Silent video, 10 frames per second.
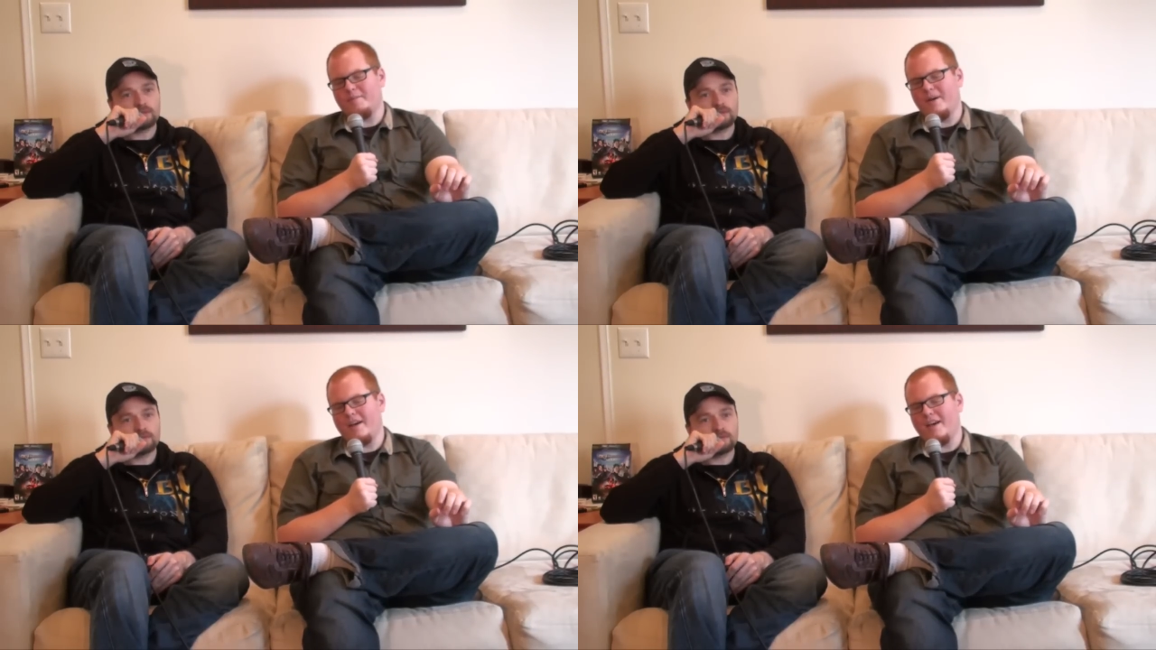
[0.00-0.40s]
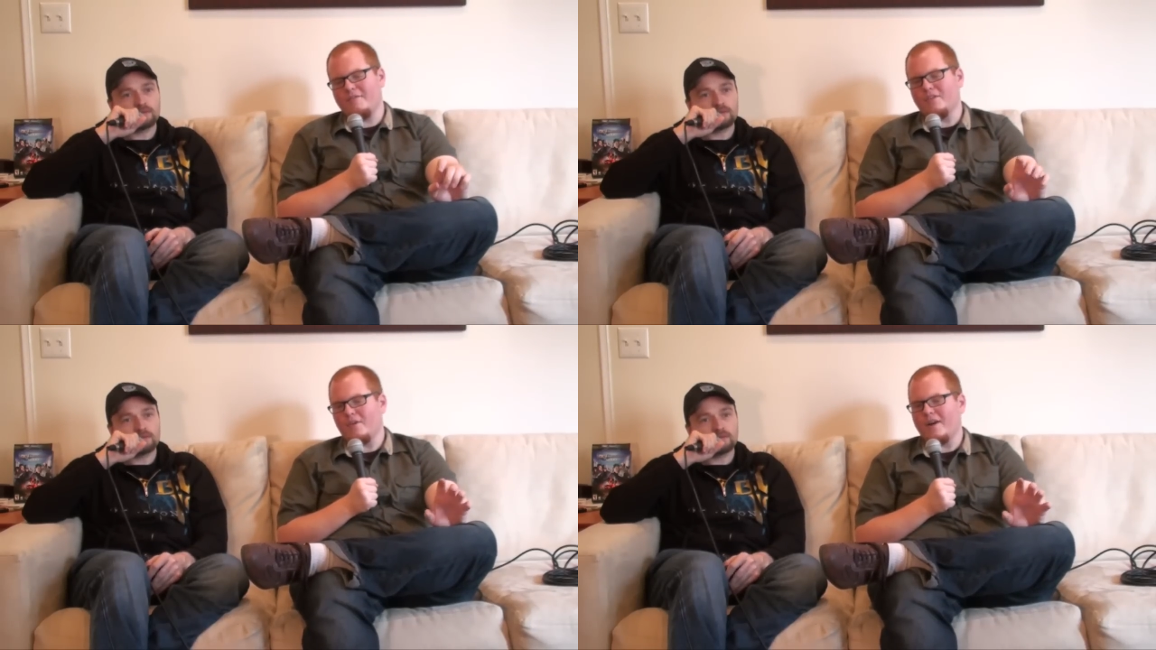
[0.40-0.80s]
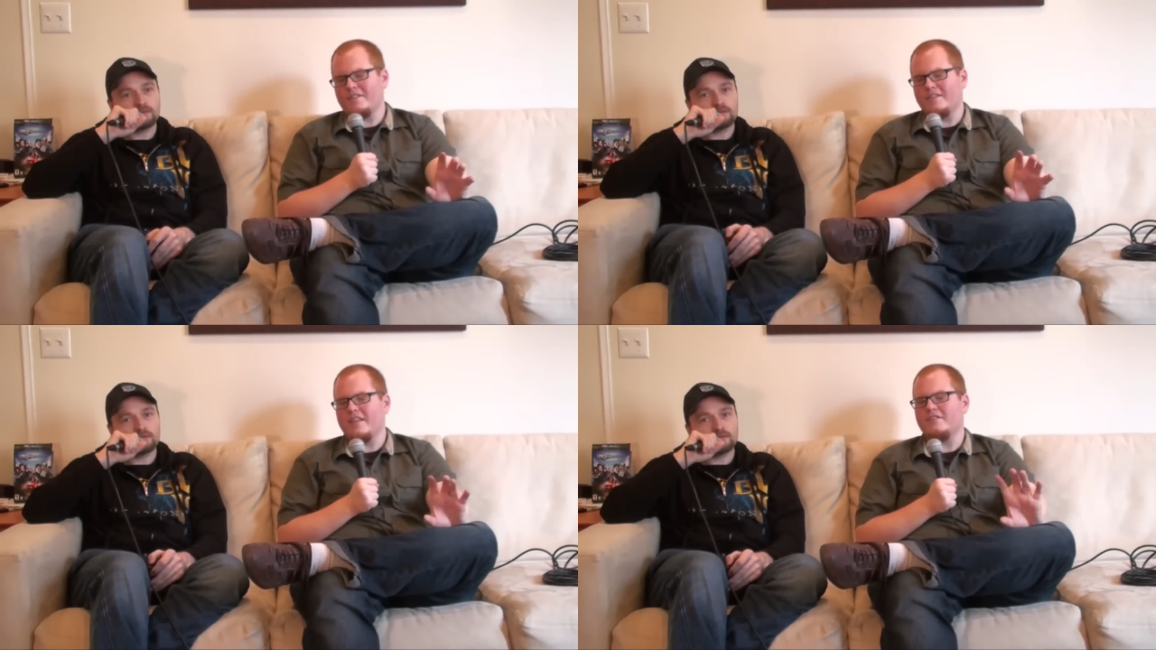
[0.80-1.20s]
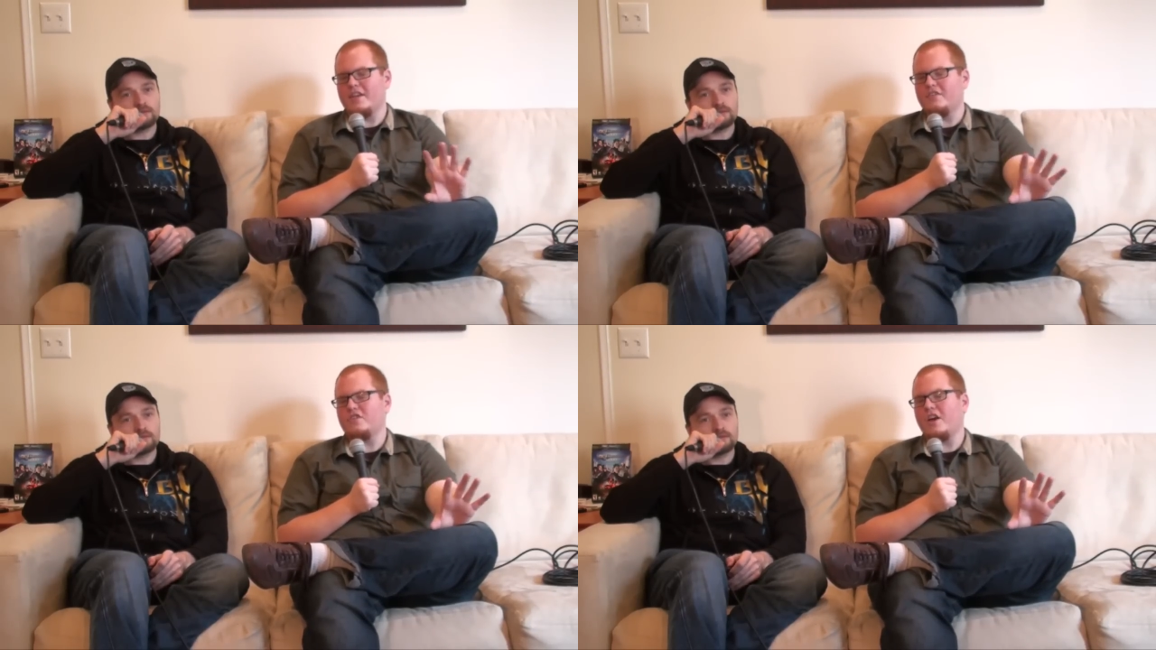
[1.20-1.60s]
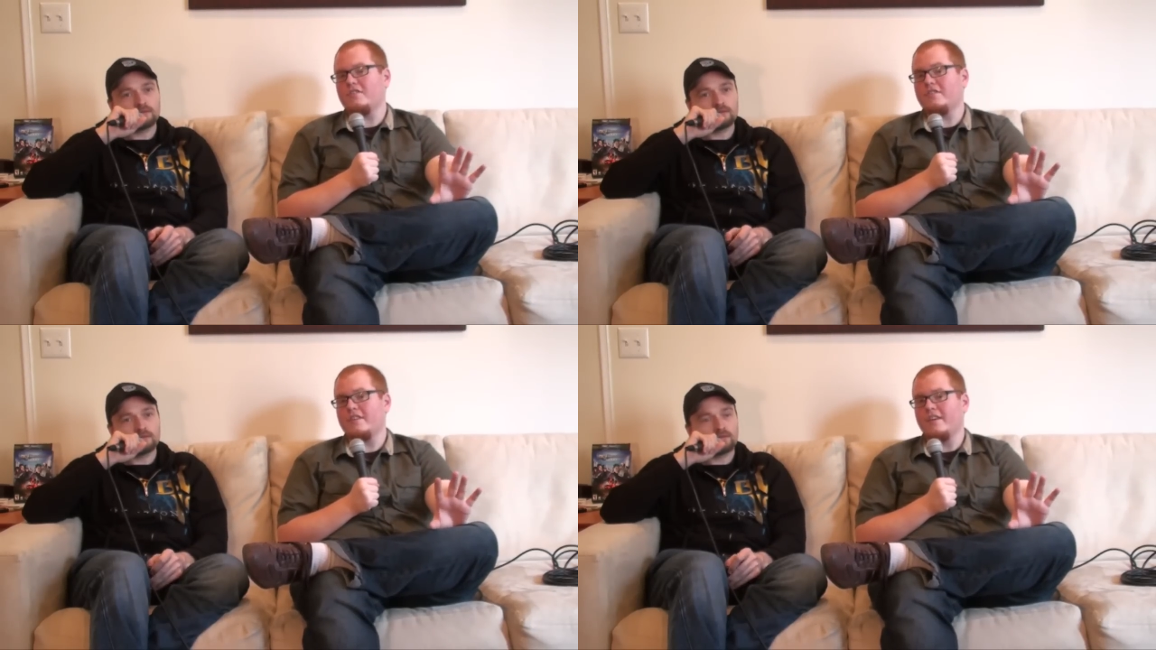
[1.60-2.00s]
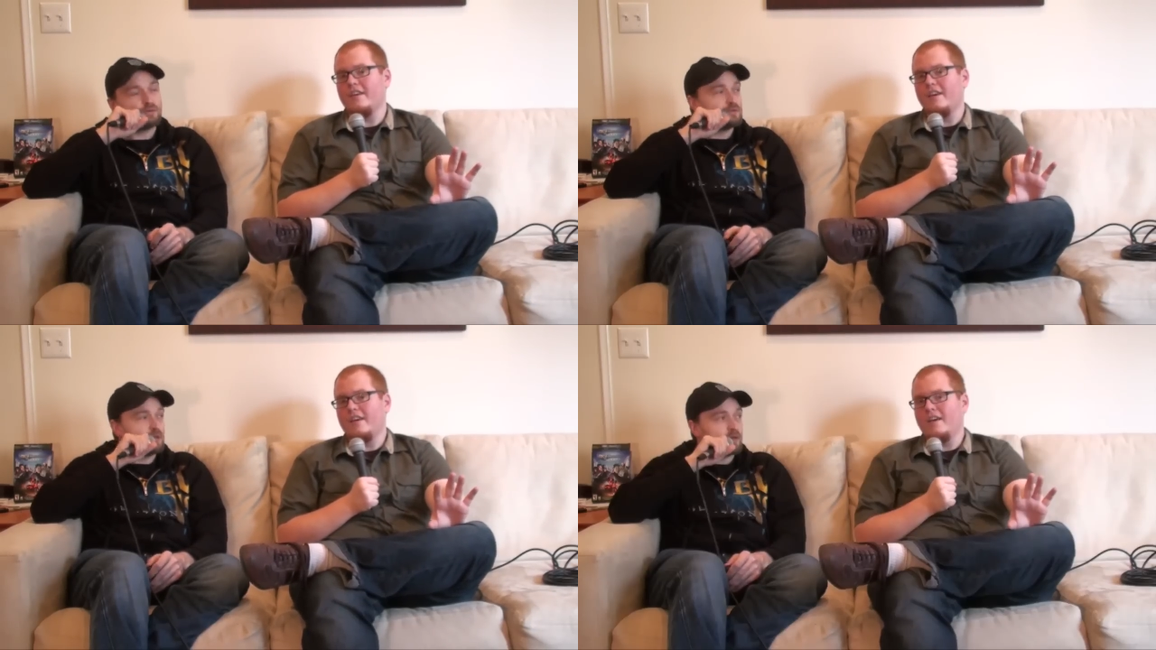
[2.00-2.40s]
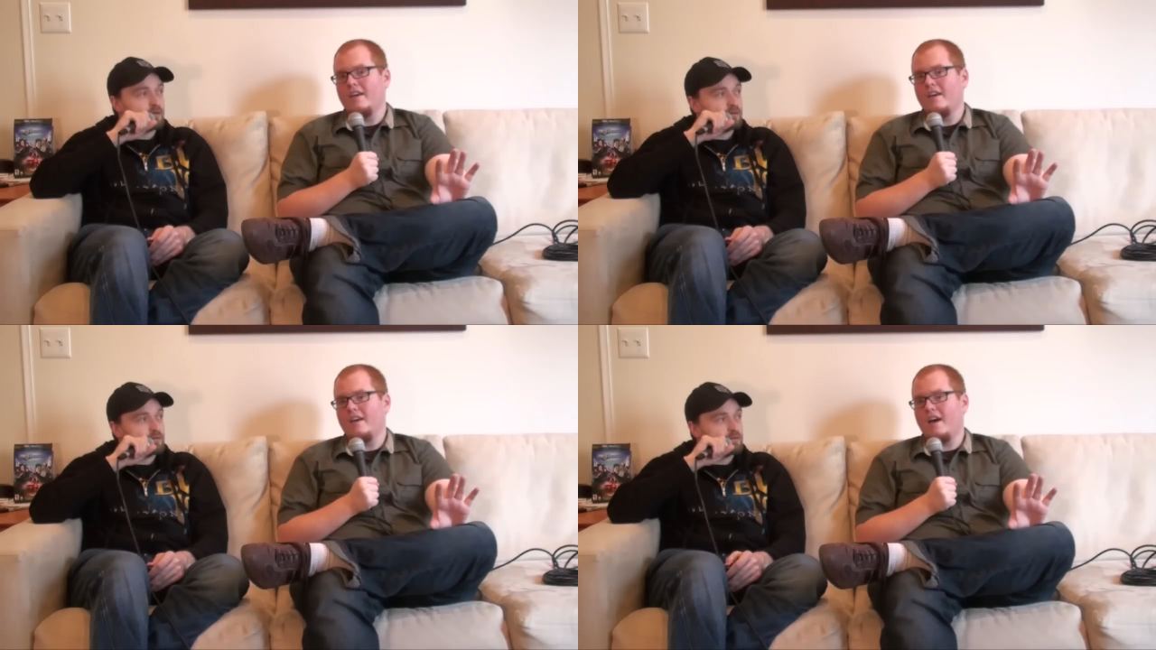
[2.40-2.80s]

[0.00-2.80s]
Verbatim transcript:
Speaker 1: But if they're watching this, they just who's they?